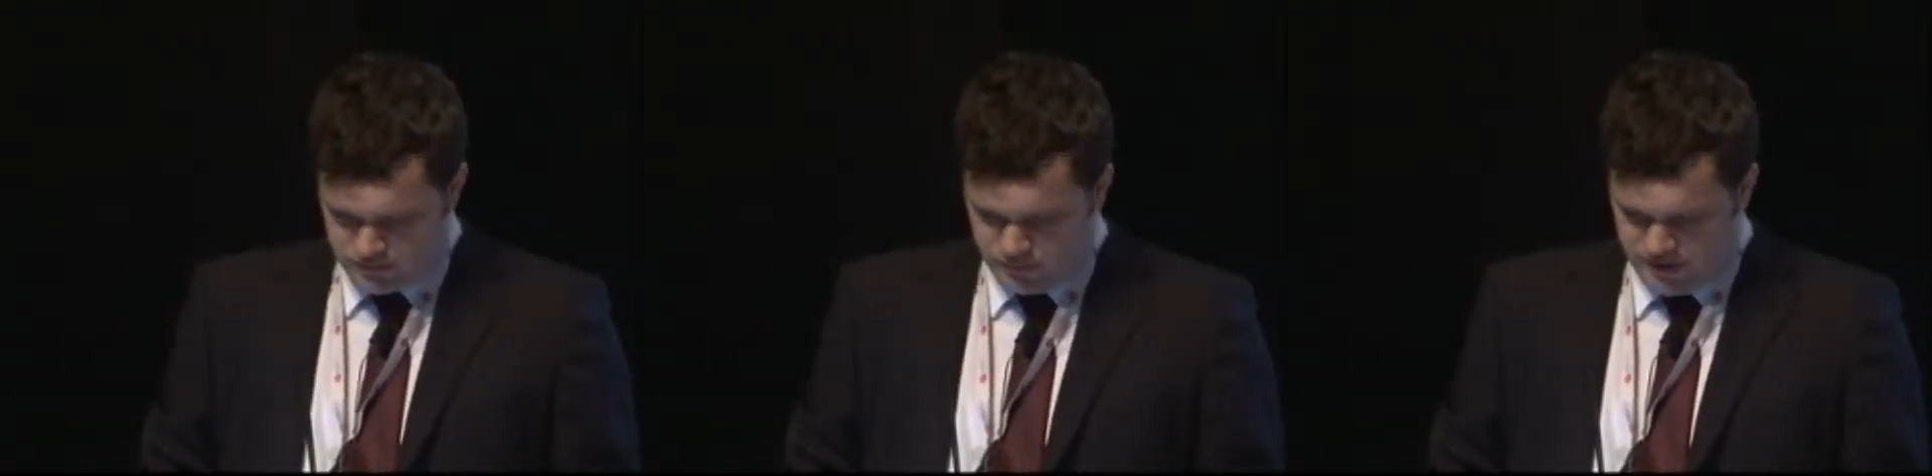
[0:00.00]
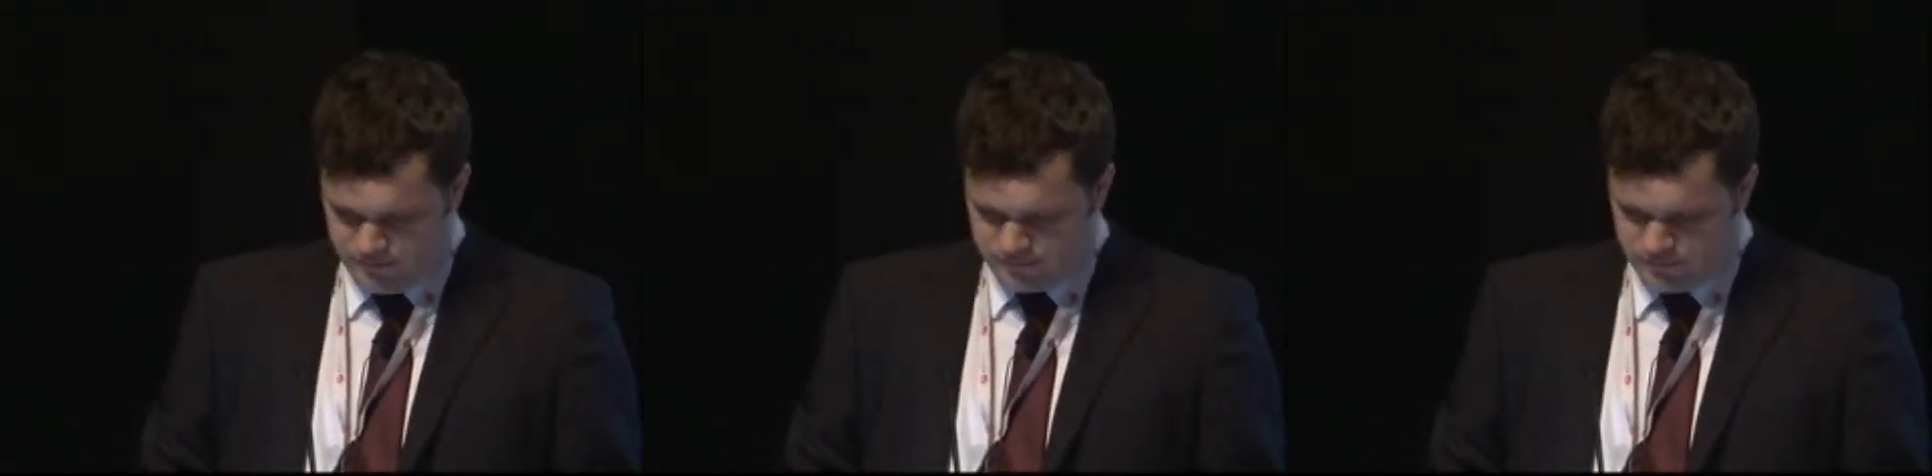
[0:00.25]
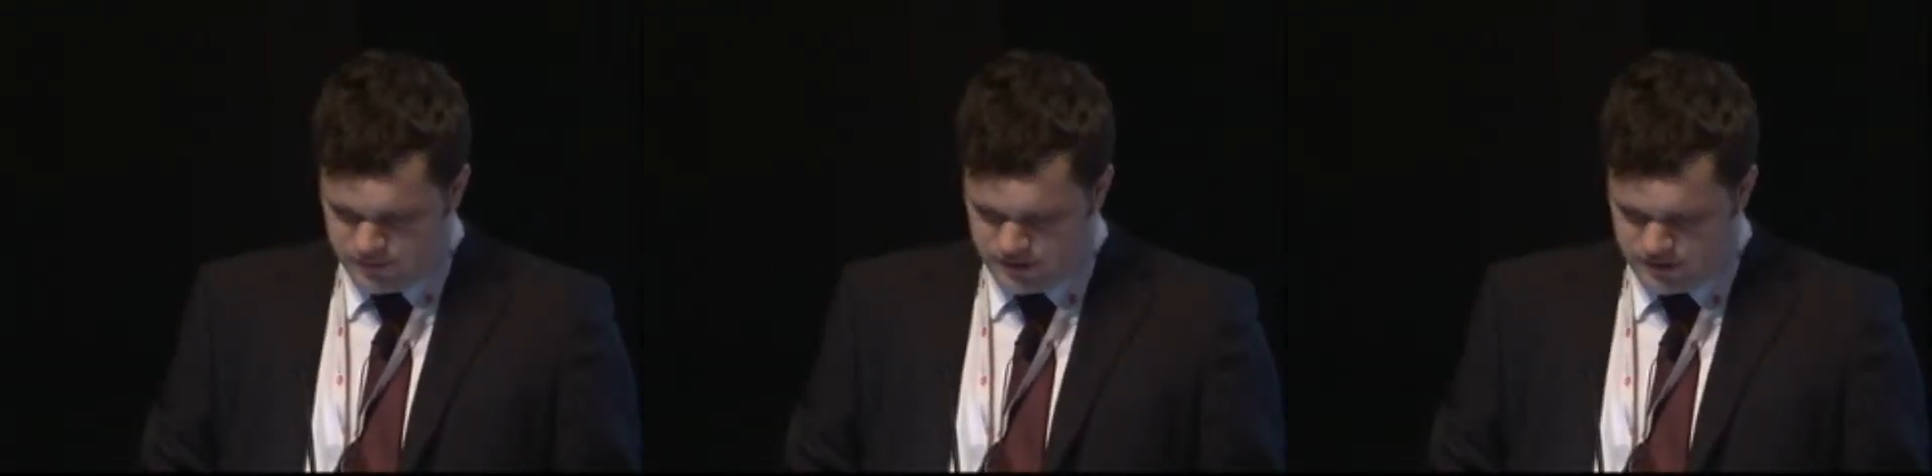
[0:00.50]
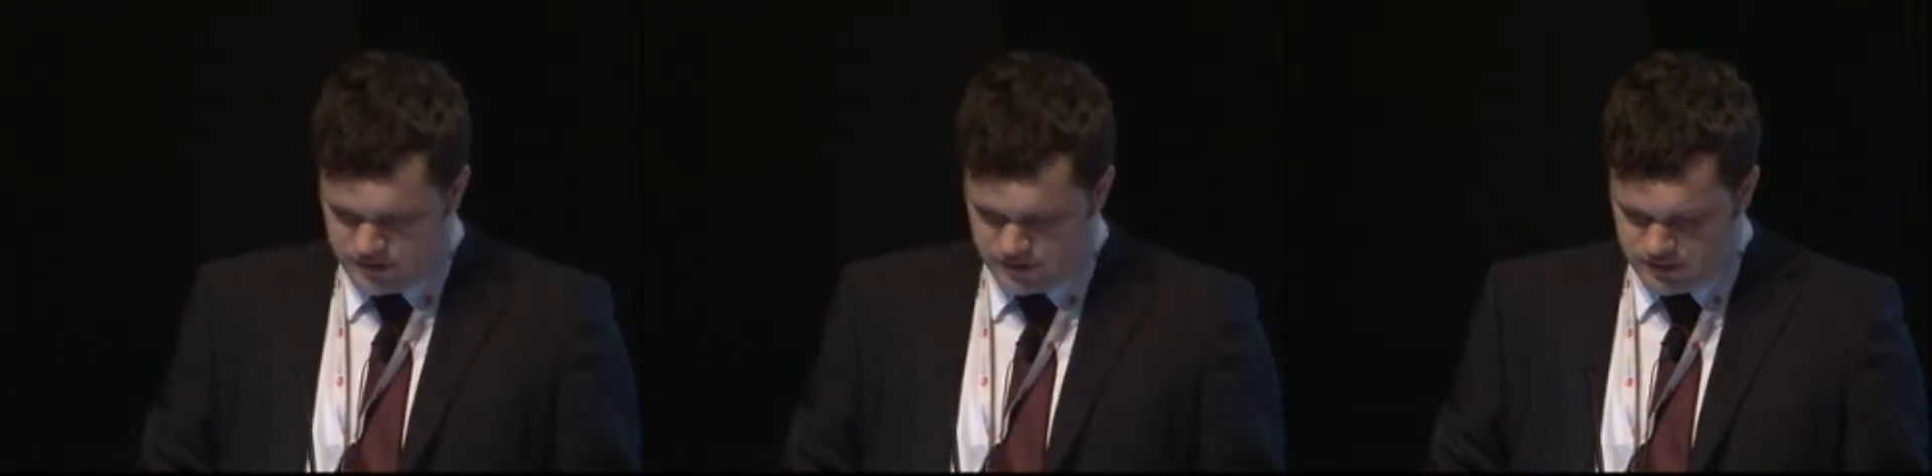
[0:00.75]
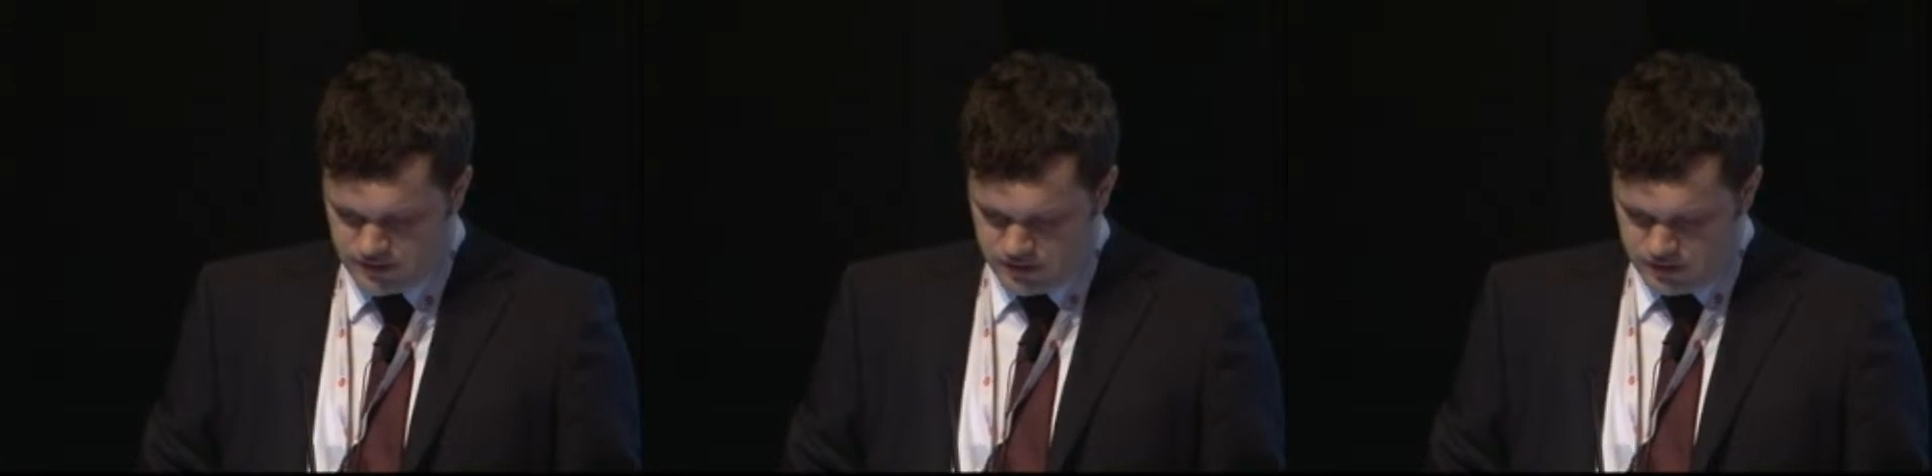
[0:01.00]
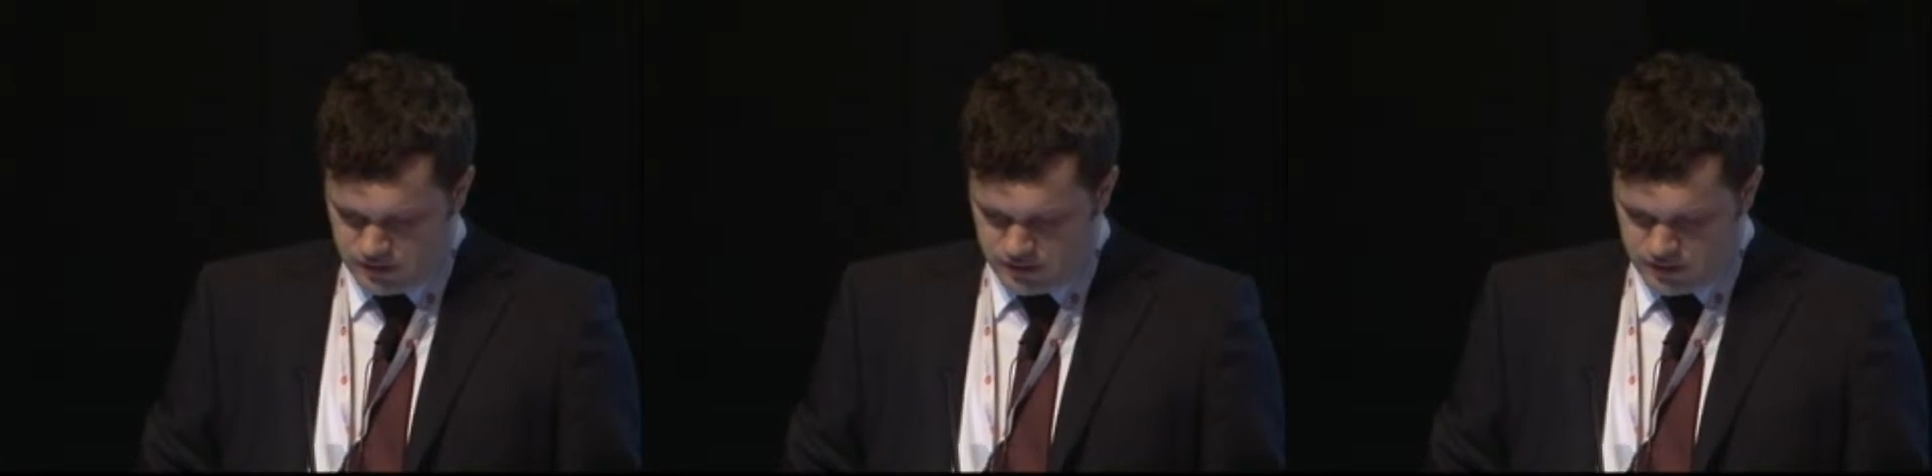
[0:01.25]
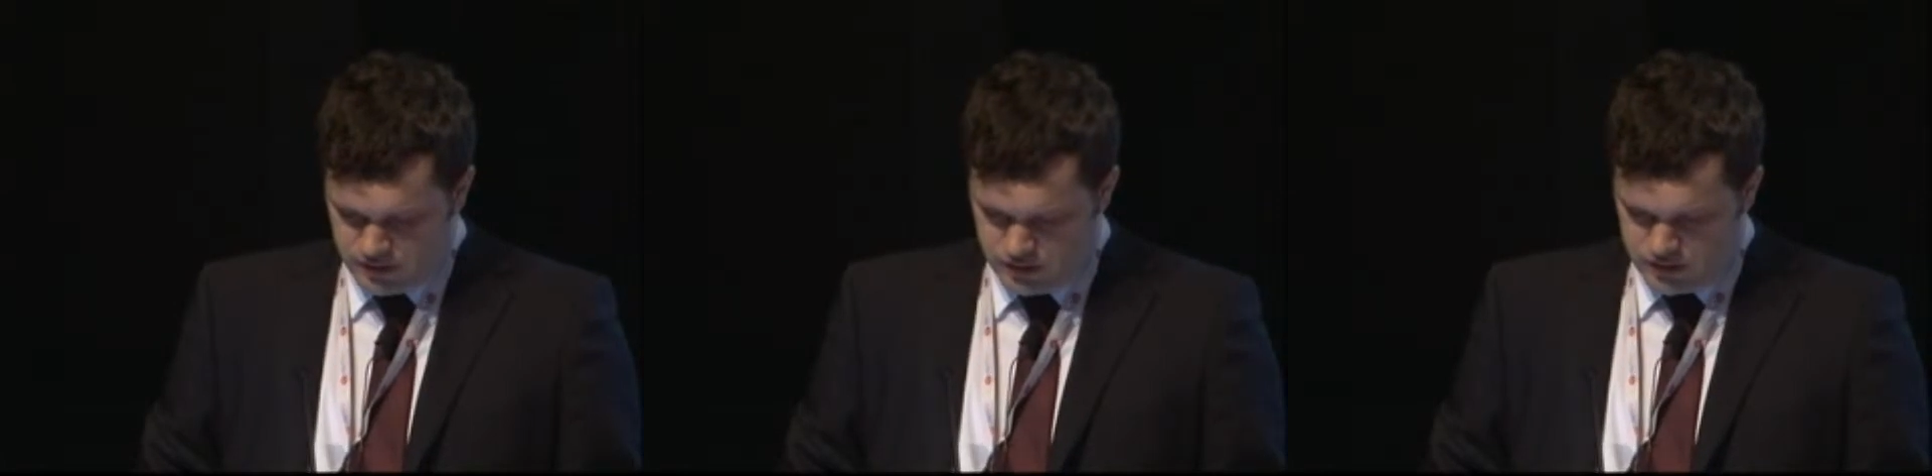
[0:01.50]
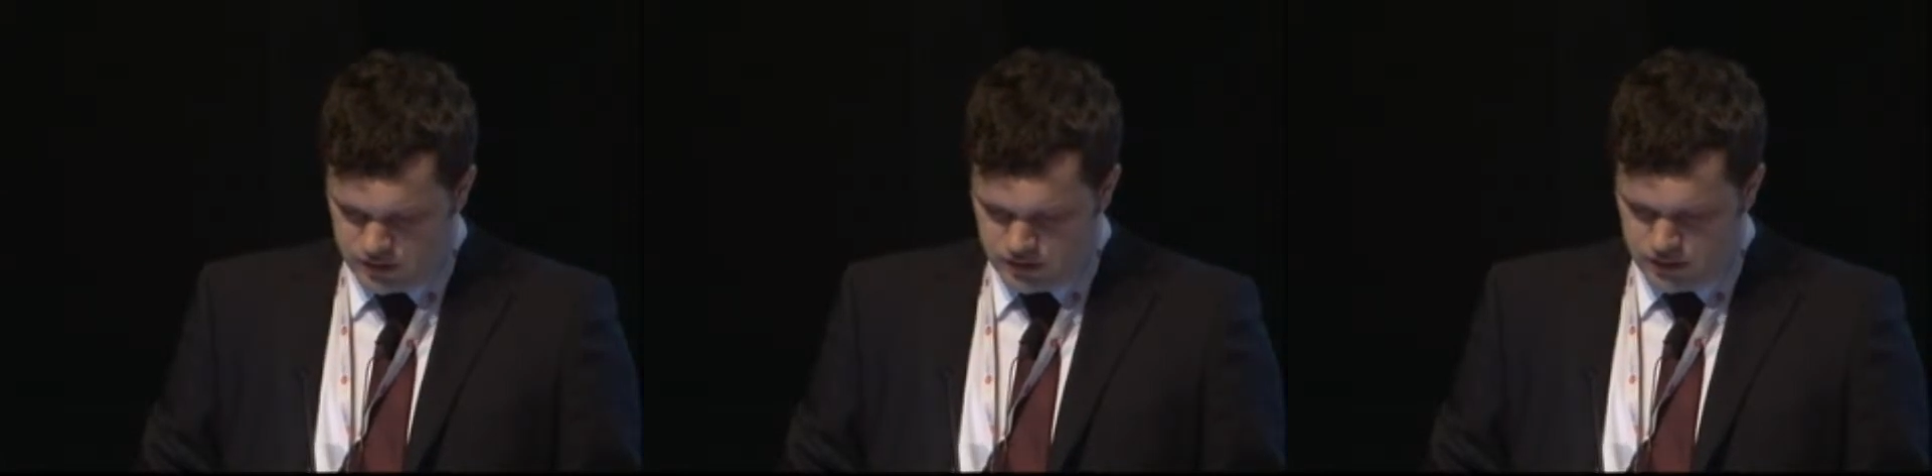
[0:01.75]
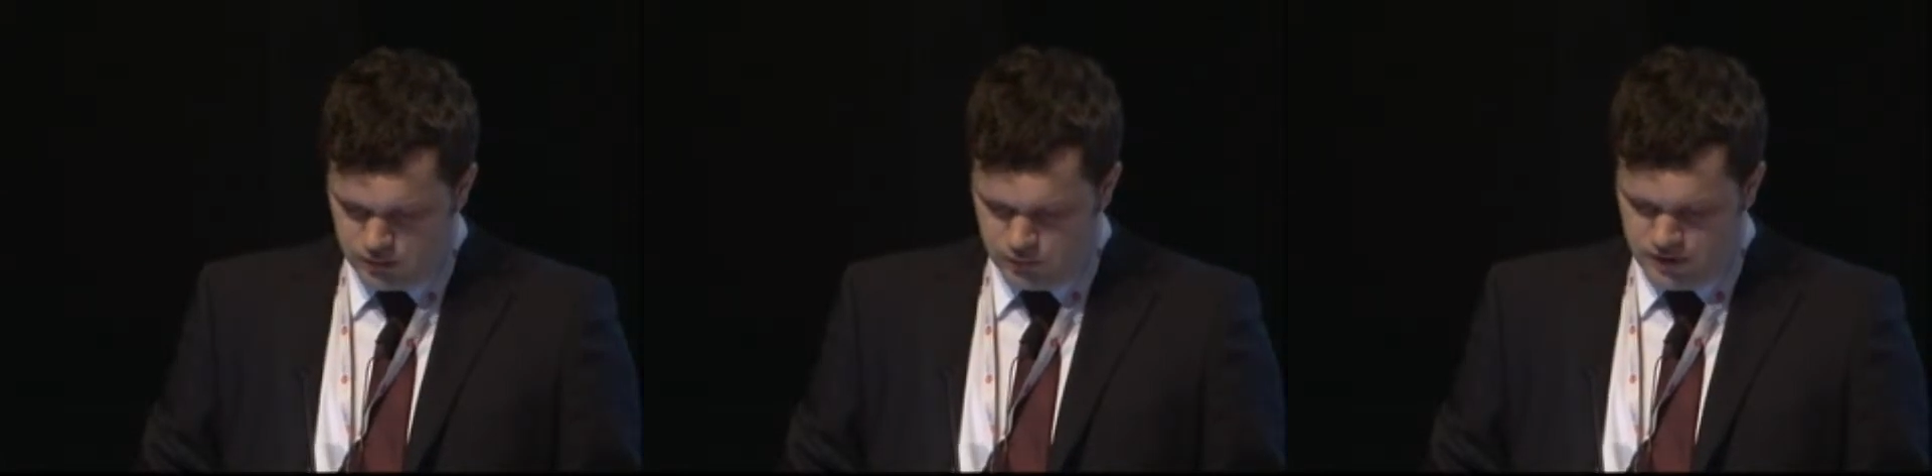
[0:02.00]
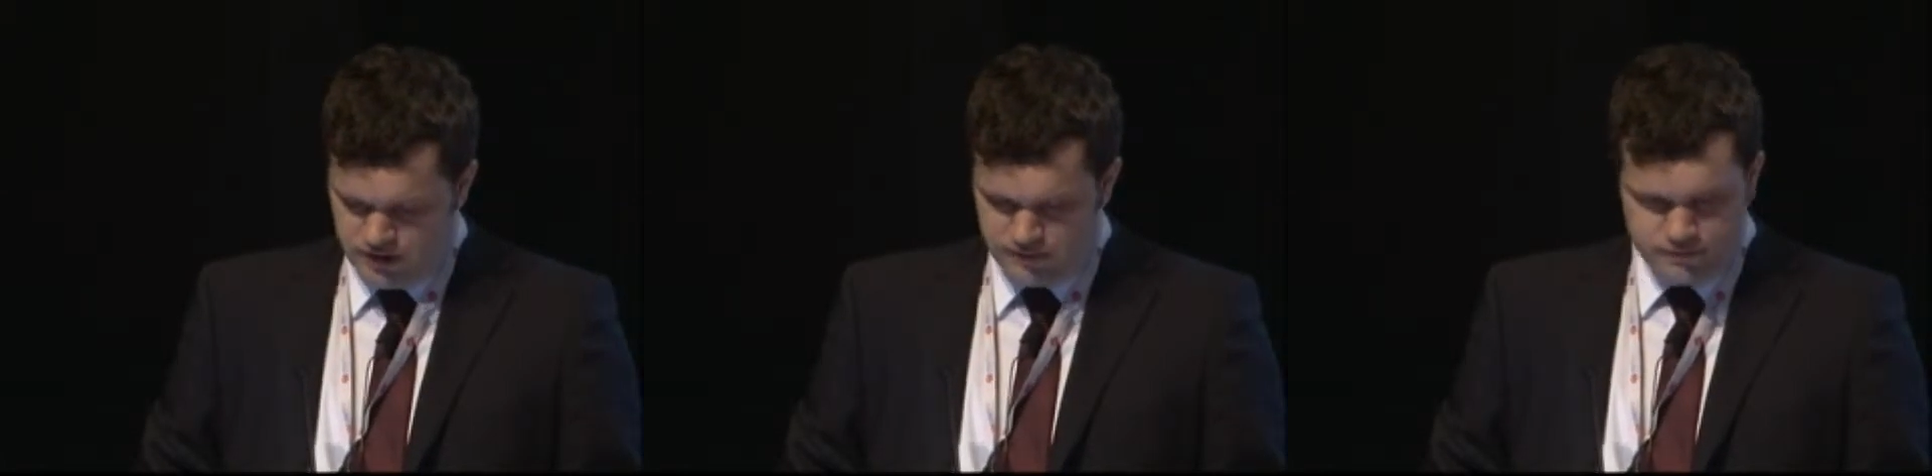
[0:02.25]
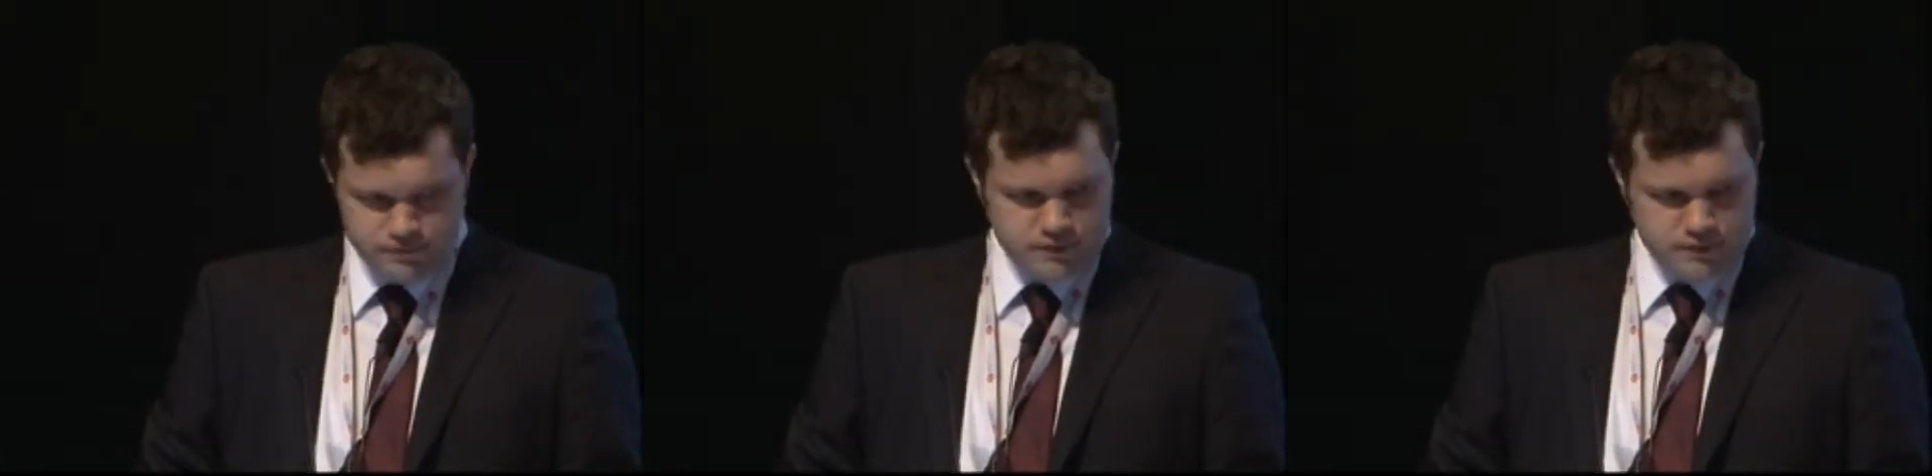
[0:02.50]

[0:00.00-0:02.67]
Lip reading: have here, we have